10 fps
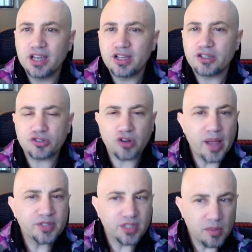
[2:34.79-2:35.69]

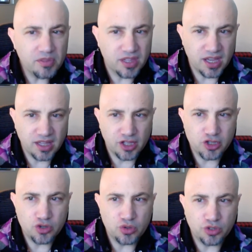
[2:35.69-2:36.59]
describe something that
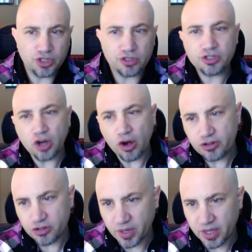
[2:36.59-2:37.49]
you should start
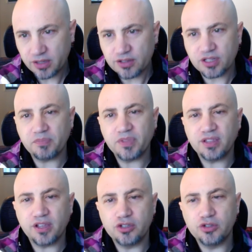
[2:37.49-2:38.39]
doing, something
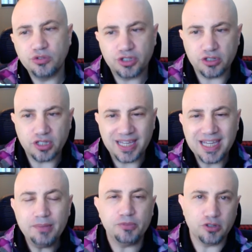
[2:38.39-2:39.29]
that you should
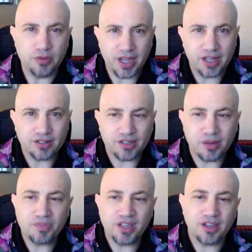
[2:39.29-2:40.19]
keep doing, and
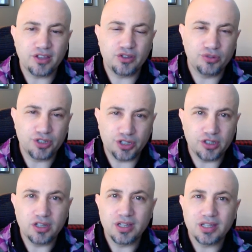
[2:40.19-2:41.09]
something that you should
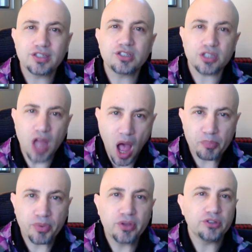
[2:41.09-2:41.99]

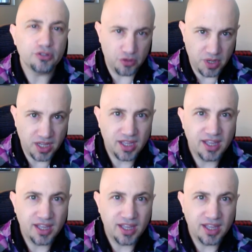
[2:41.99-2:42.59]
stop doing.